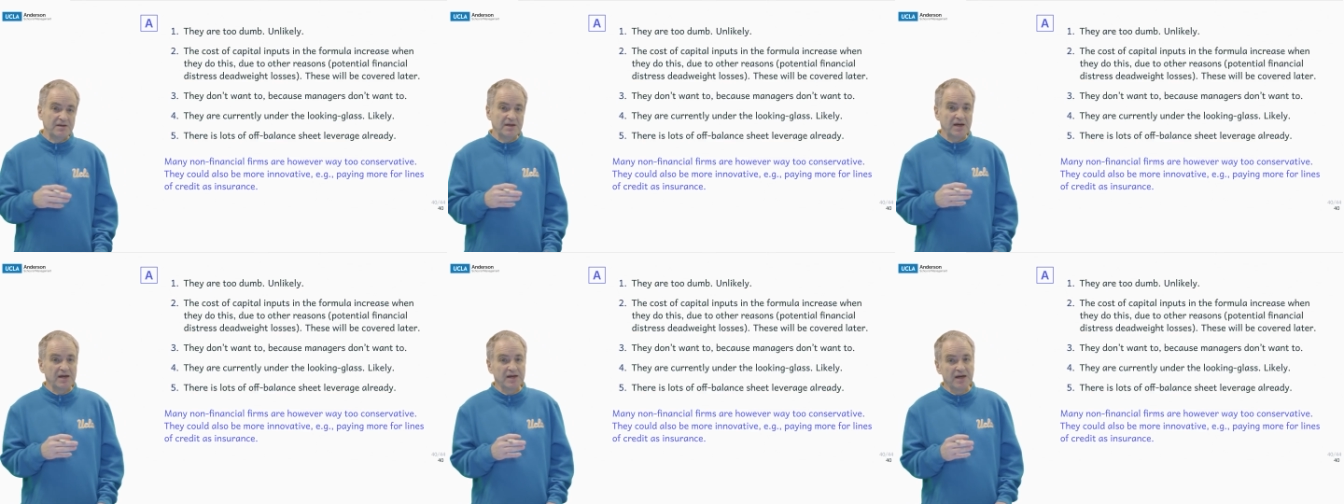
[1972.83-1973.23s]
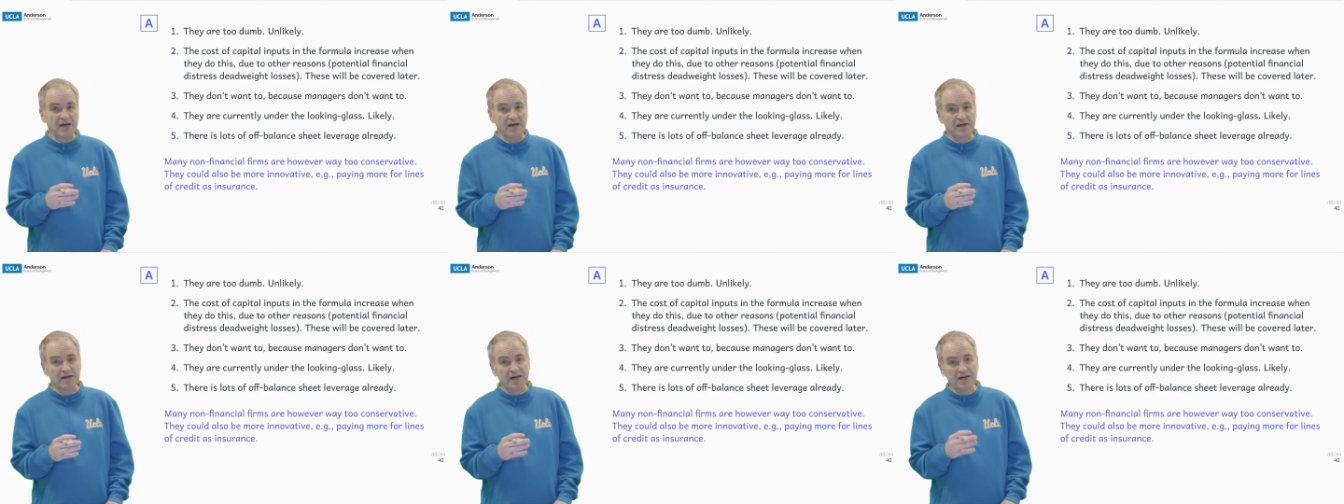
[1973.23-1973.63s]
they
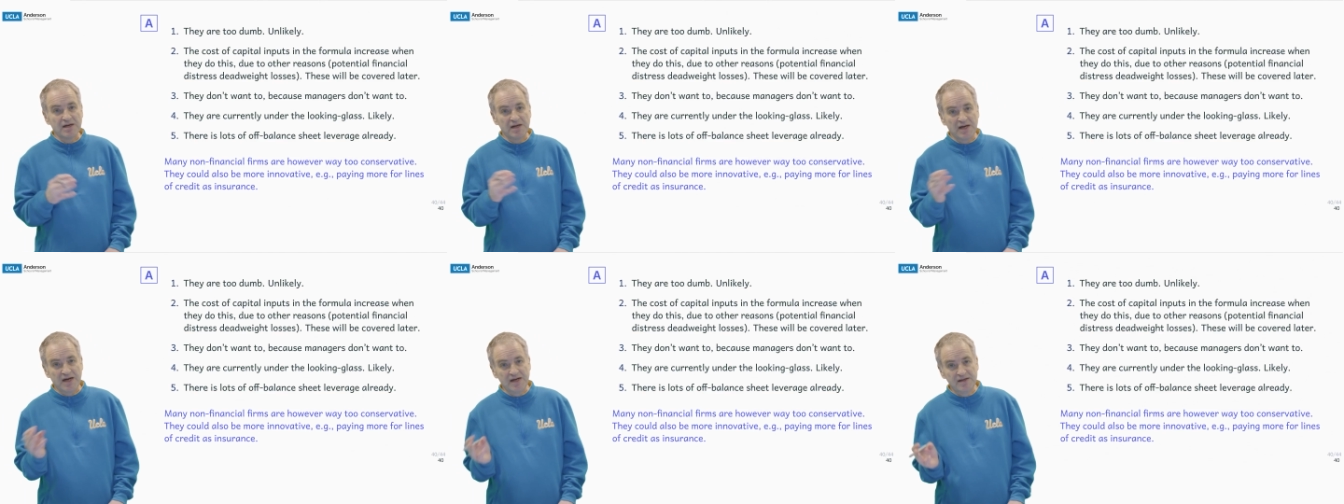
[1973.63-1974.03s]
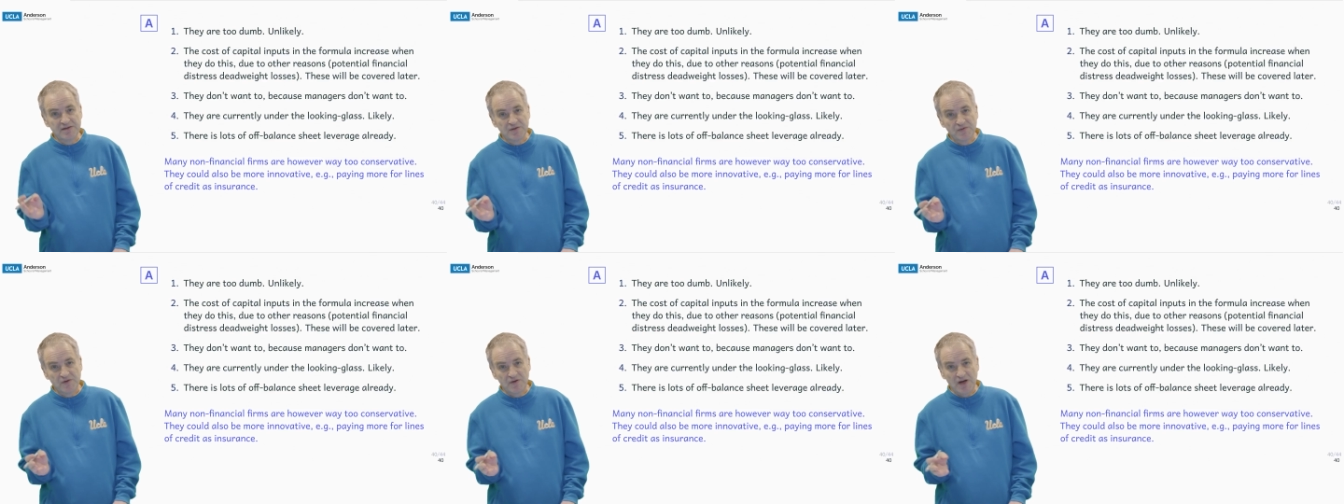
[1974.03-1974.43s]
can get lines
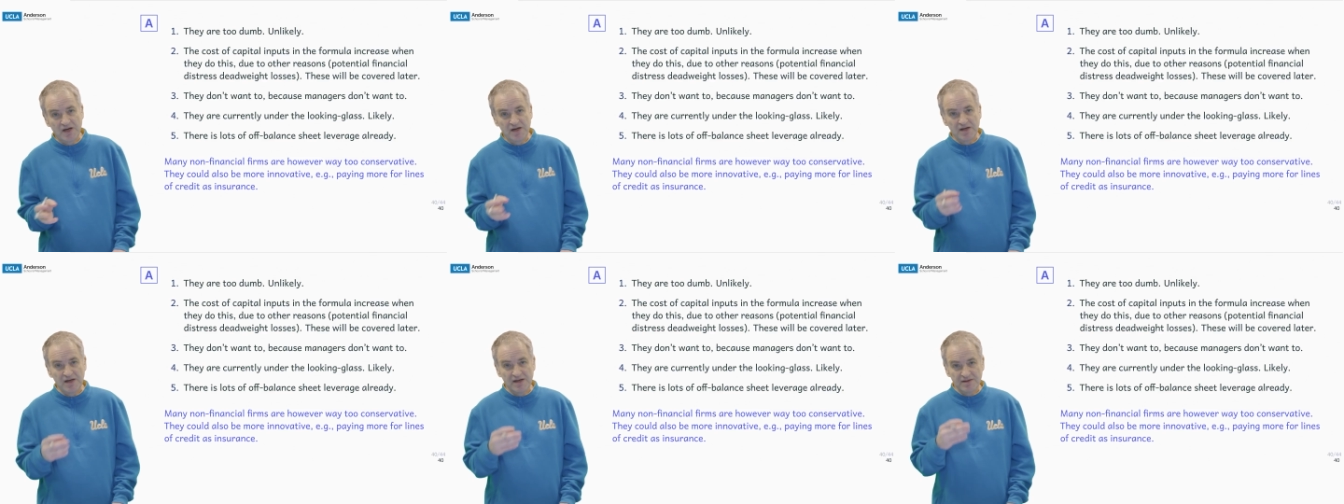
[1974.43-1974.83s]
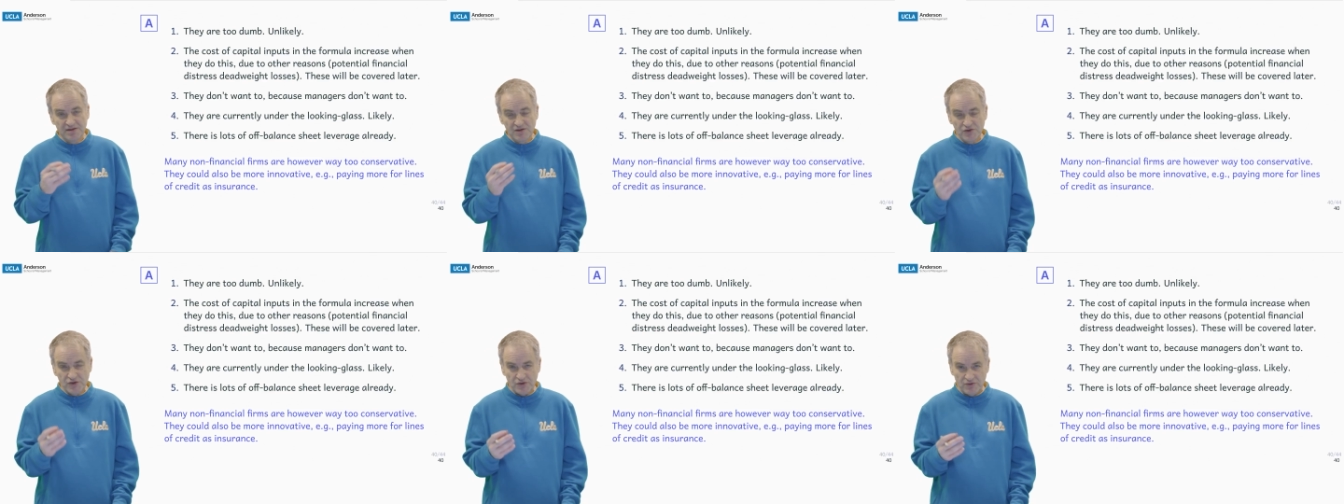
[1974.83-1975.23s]
of credit as
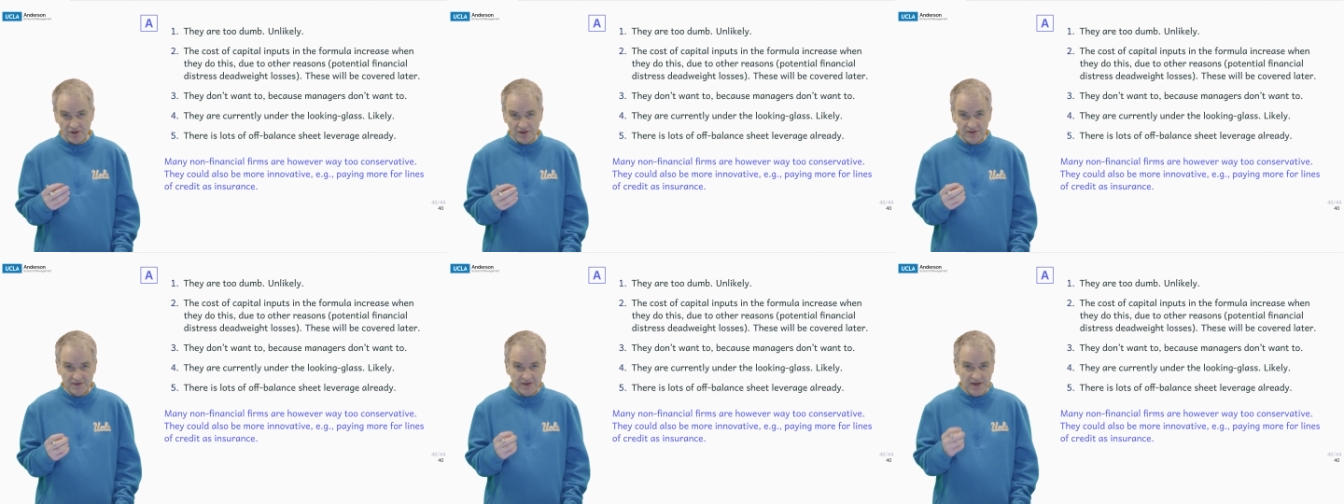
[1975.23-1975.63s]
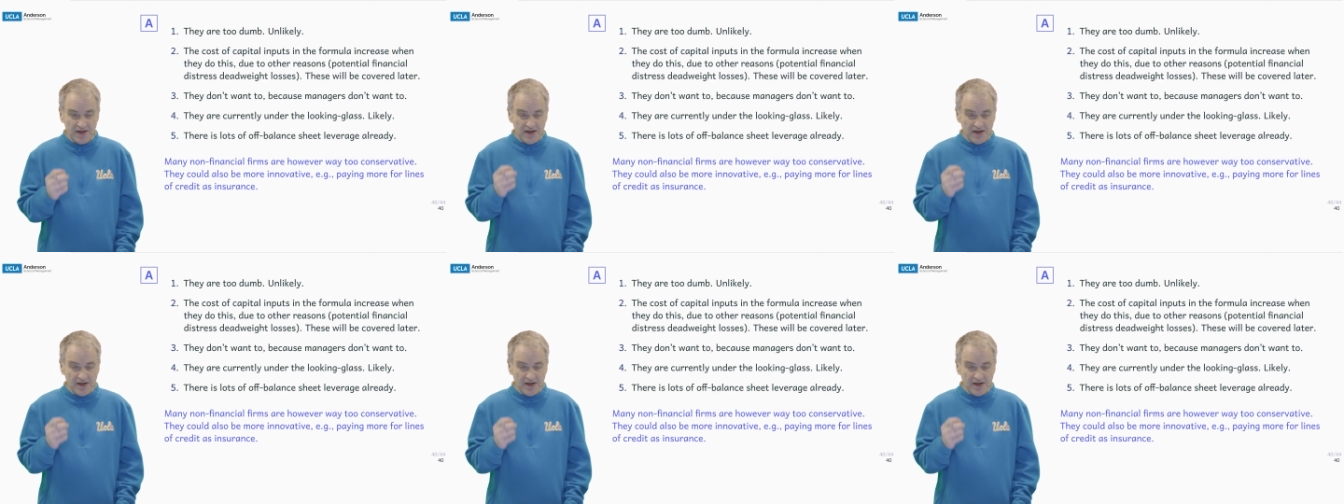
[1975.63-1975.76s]
insurance,